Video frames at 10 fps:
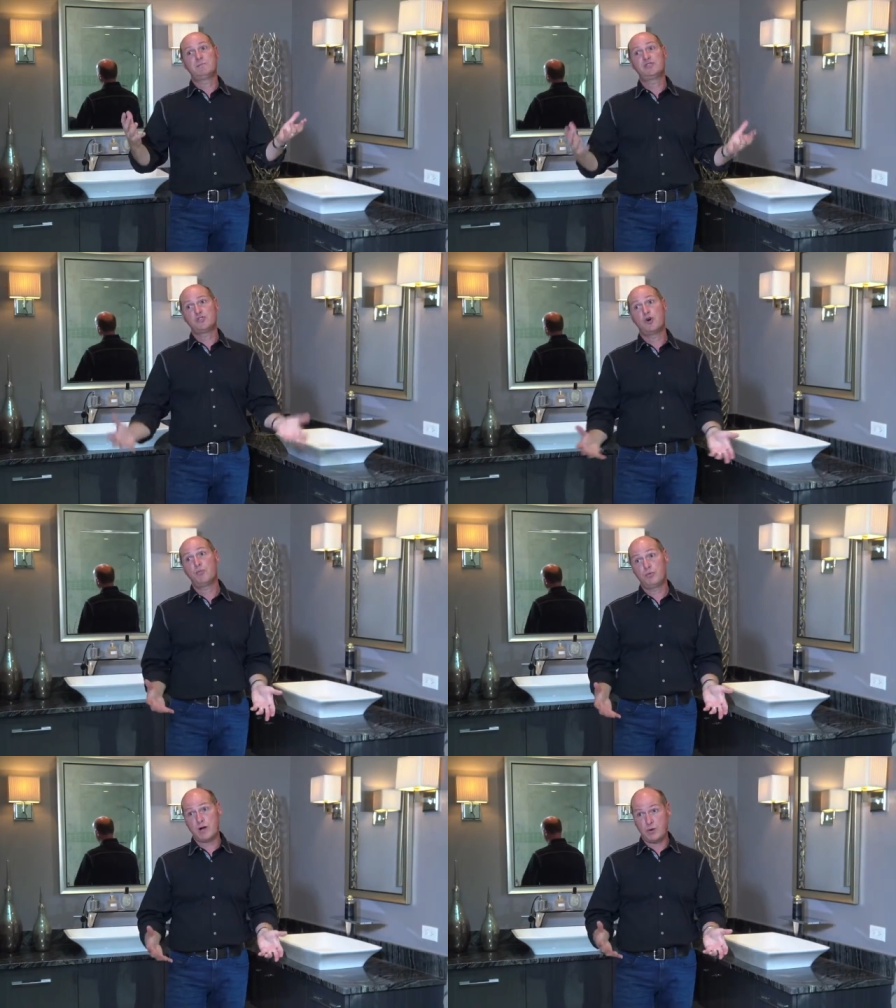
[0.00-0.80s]
I'm
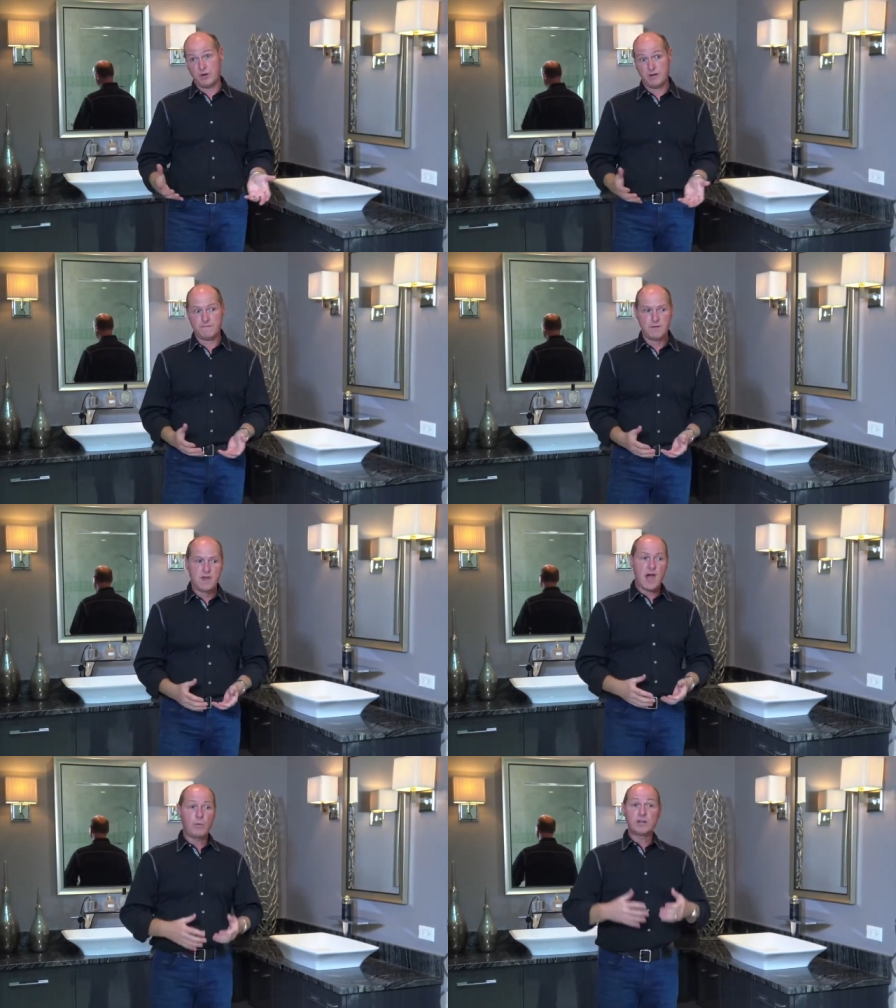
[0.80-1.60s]
so proud of.
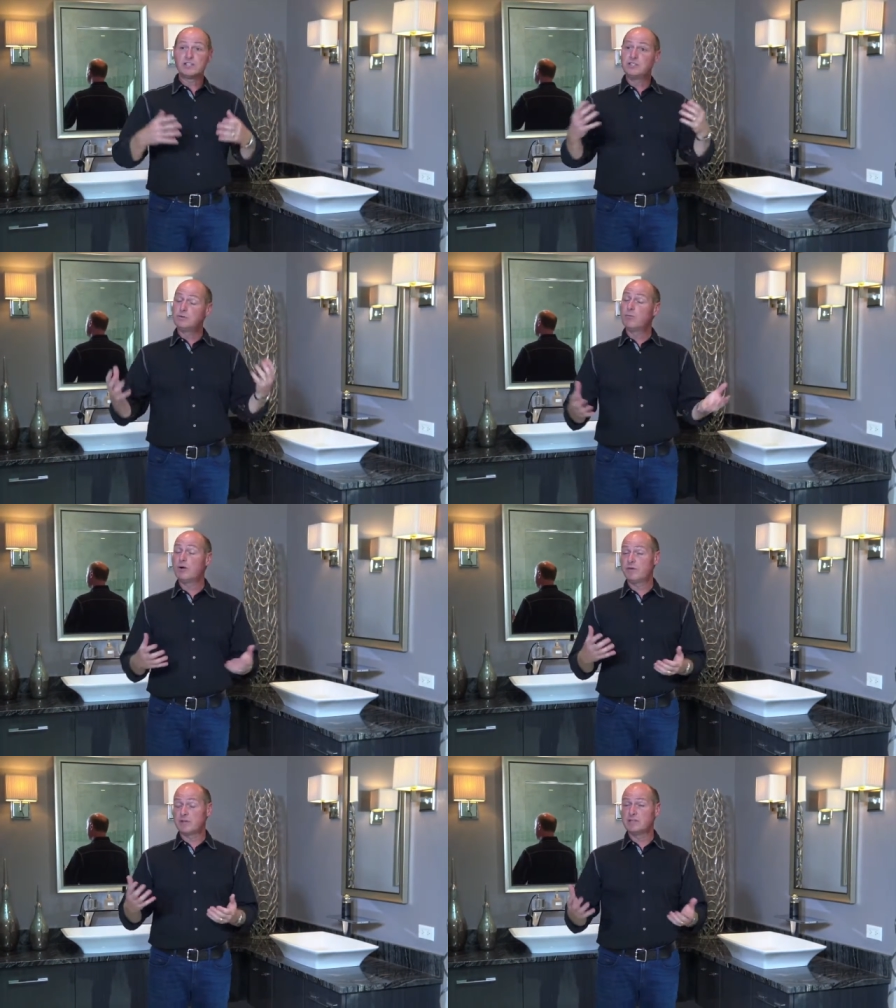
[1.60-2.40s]
I wanted to do
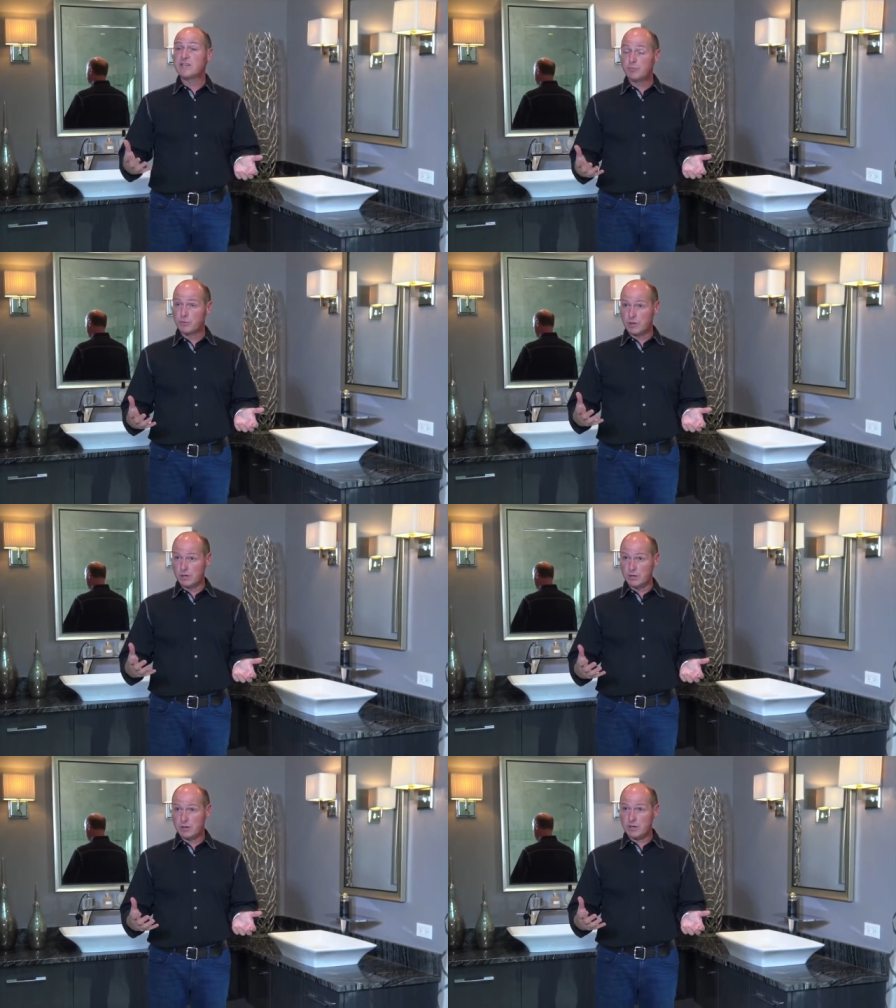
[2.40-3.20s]
more of a
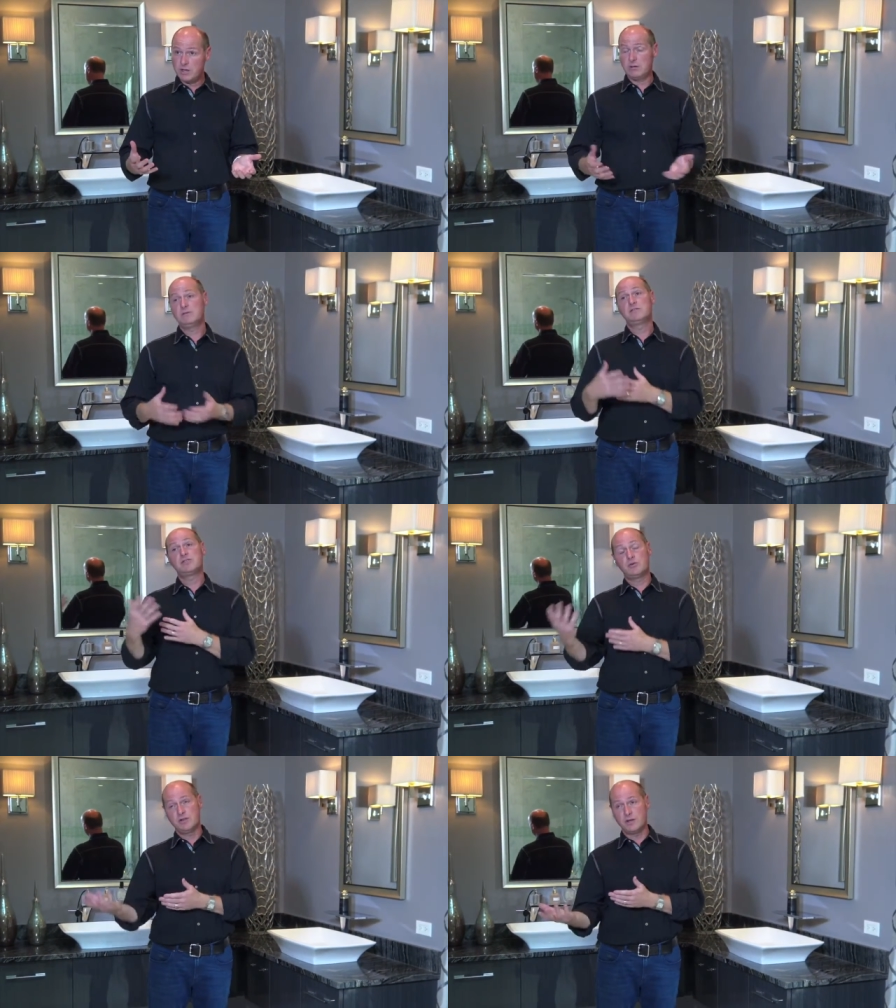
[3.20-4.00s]
contemporary look here,
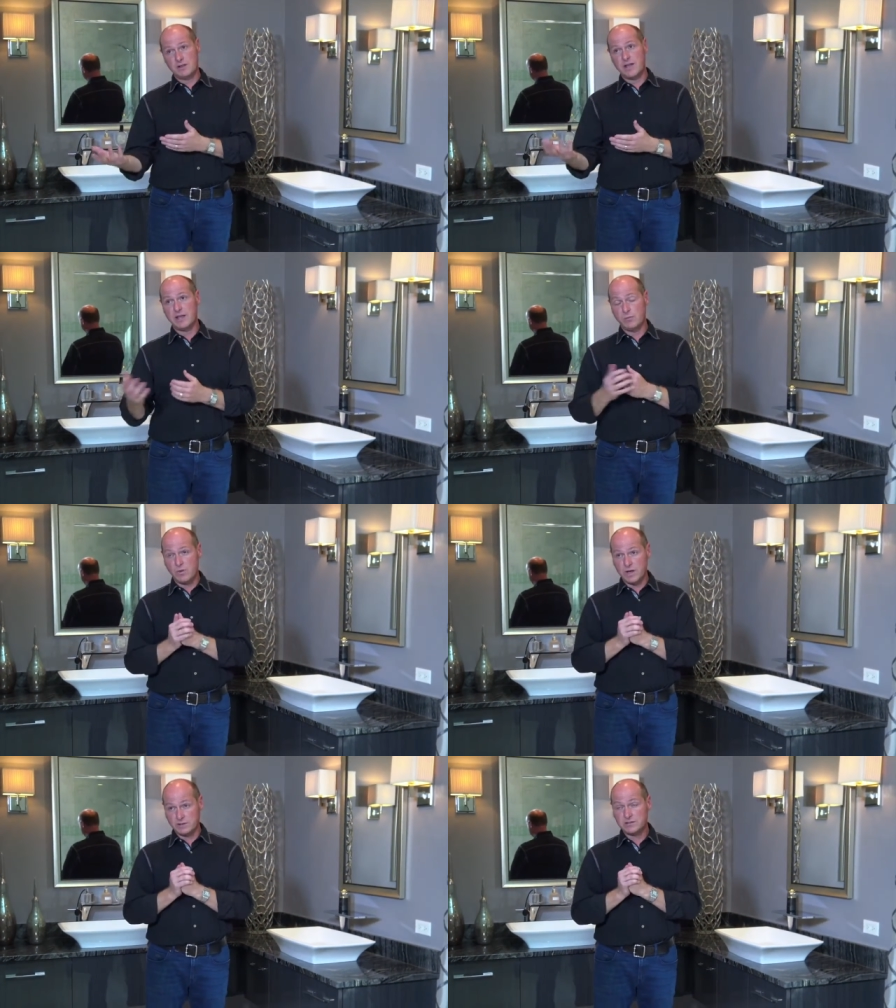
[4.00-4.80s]
so did the client
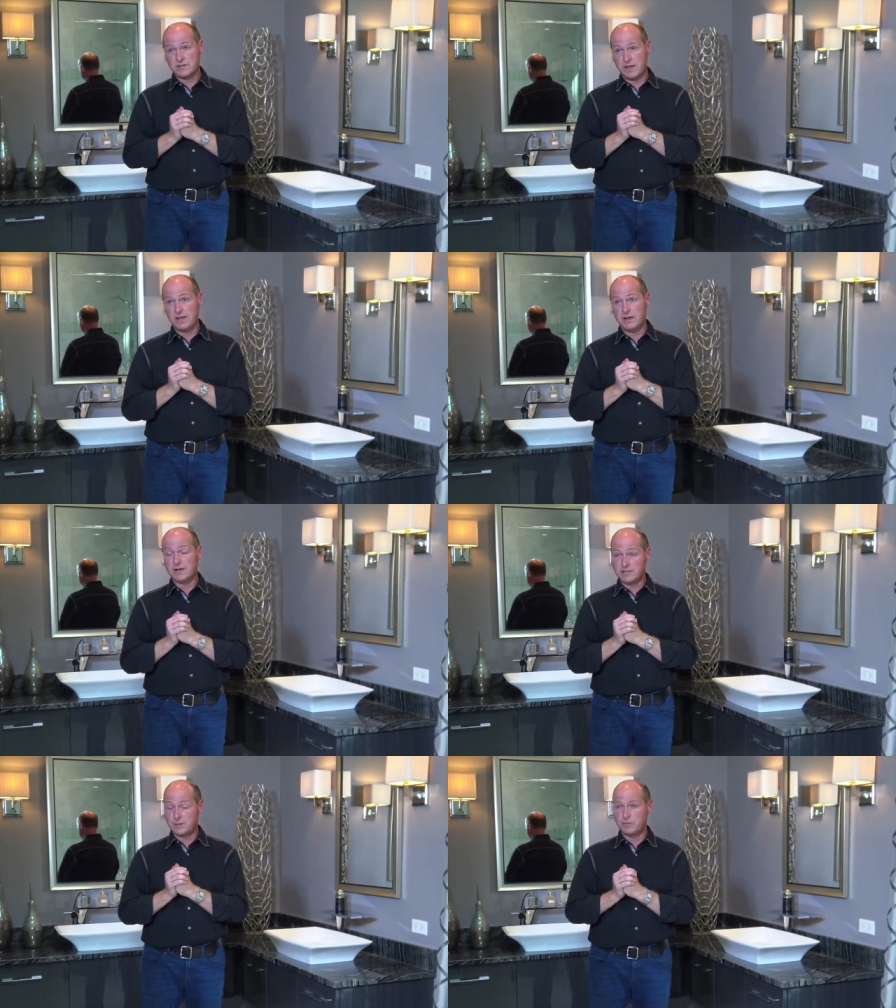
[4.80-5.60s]
want a
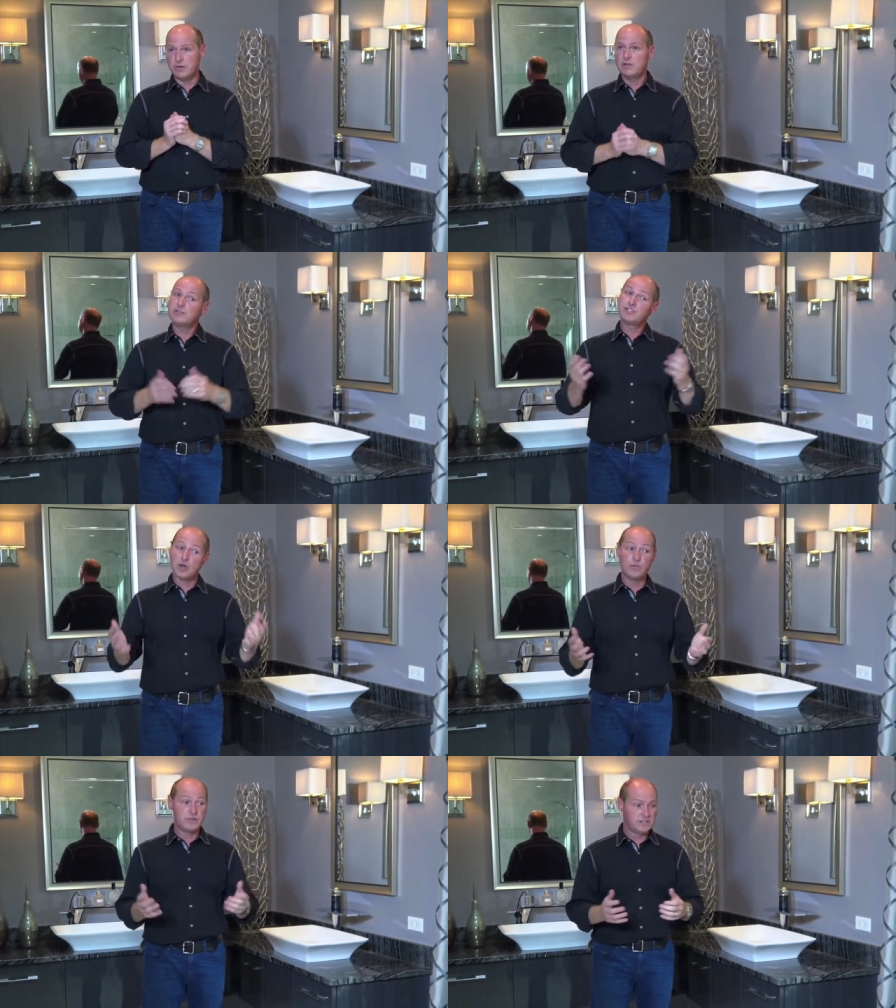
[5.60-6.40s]
contemporary look,
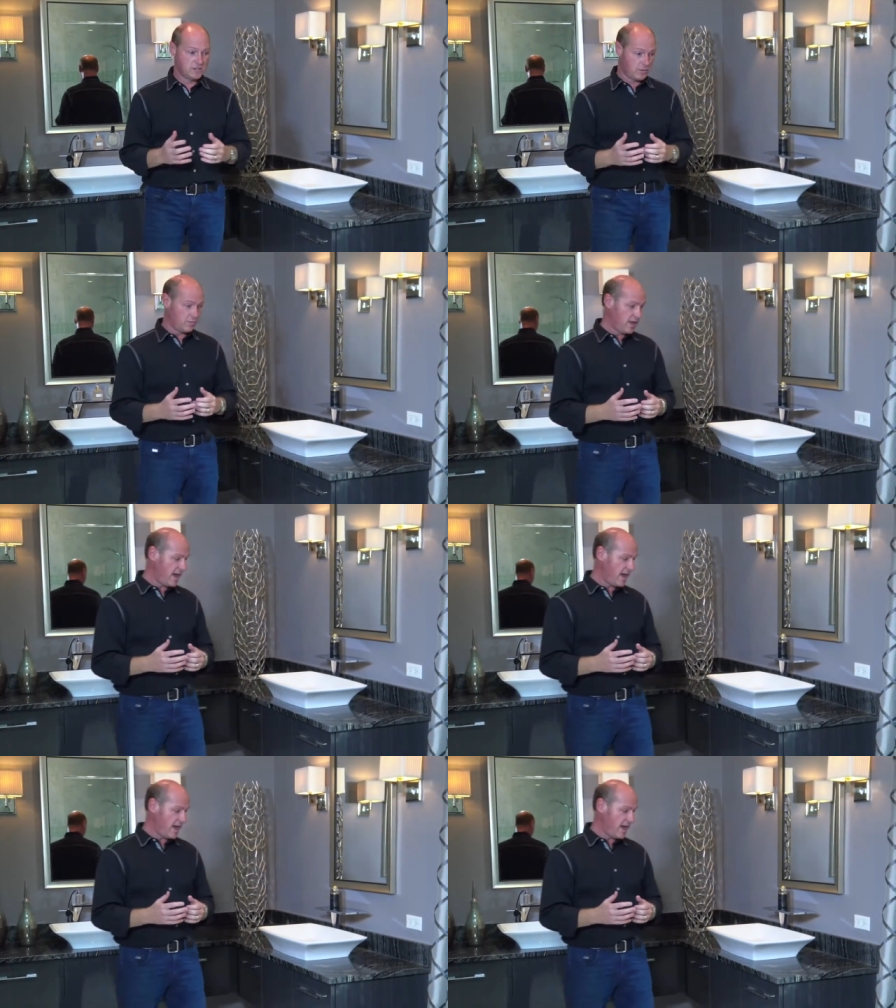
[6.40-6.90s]
so this is what we